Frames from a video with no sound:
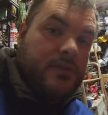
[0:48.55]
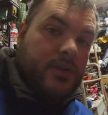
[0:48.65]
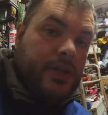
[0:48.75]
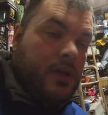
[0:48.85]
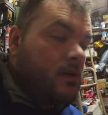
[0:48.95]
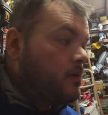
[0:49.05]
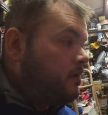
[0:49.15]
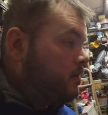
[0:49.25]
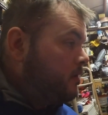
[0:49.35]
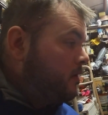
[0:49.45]
it really.
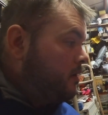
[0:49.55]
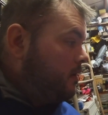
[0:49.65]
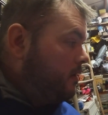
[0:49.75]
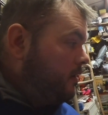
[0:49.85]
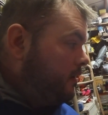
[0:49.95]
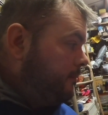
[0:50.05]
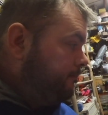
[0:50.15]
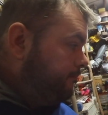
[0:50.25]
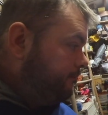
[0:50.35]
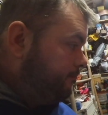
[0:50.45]

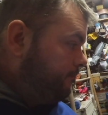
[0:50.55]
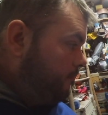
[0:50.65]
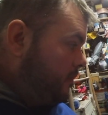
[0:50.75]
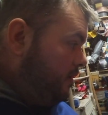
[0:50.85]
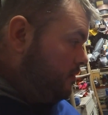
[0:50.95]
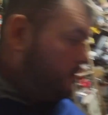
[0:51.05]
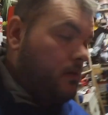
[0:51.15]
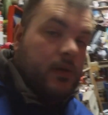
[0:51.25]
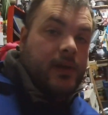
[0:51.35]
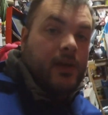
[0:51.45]
Yeah,
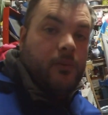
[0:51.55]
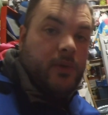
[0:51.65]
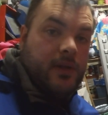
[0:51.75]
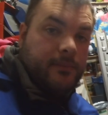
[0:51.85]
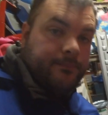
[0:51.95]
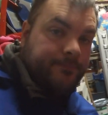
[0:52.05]
get on with it.